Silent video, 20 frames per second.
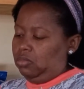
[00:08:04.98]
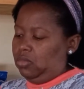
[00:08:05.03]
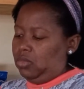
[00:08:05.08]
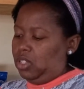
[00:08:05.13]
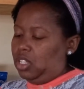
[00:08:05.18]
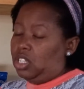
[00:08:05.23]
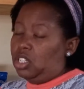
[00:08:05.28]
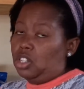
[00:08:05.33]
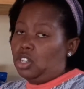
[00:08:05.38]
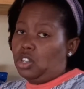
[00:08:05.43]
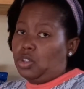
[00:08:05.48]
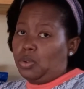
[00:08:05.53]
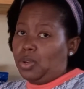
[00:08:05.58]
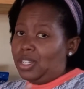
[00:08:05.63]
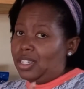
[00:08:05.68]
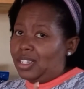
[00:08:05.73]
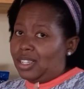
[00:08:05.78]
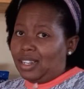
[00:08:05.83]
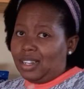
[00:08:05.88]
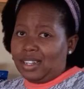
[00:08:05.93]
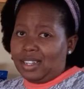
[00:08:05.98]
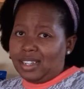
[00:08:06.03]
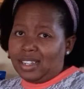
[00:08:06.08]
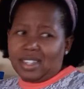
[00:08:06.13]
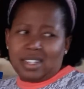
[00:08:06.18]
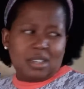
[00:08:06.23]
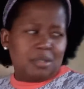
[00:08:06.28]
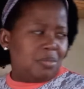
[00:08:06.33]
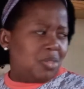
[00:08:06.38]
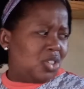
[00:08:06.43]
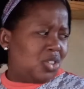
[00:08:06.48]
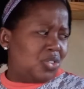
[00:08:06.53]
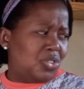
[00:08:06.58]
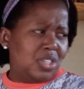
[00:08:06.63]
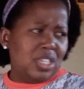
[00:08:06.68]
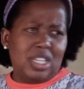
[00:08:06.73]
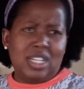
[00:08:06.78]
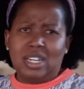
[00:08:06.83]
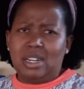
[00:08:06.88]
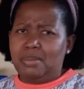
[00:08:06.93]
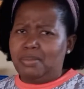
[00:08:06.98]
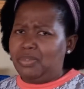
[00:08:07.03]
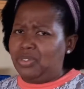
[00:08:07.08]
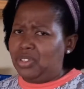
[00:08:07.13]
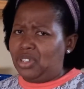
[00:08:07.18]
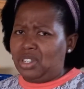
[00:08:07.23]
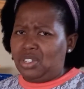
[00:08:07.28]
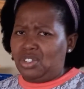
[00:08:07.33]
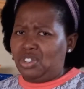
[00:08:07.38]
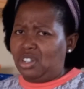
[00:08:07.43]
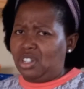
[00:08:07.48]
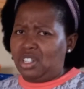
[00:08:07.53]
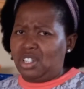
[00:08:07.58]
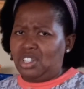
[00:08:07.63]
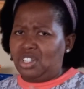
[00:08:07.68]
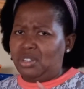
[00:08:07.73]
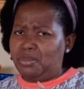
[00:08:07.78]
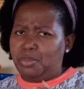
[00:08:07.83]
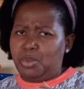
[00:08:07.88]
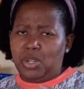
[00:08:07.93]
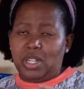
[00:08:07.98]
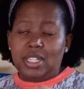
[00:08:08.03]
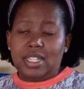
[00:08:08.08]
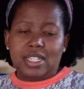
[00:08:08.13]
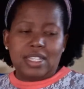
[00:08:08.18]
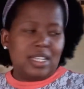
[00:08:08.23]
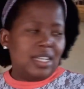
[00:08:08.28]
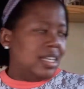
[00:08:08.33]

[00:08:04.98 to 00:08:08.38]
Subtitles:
These are the ones I like. I'm not really up for the chocolate chip ones.